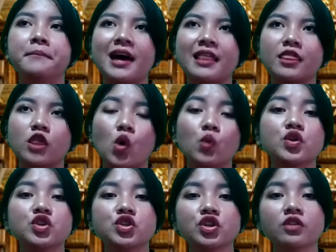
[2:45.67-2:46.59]
but
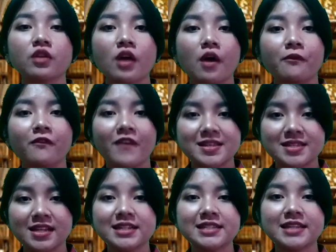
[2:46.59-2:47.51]
we should
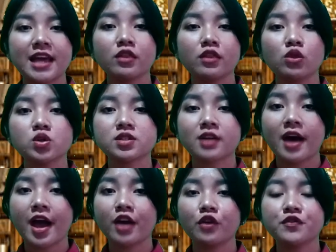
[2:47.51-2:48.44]
facilitate those
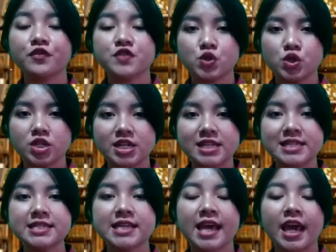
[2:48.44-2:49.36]
kind of
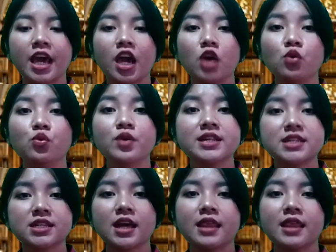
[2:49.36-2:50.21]
students in which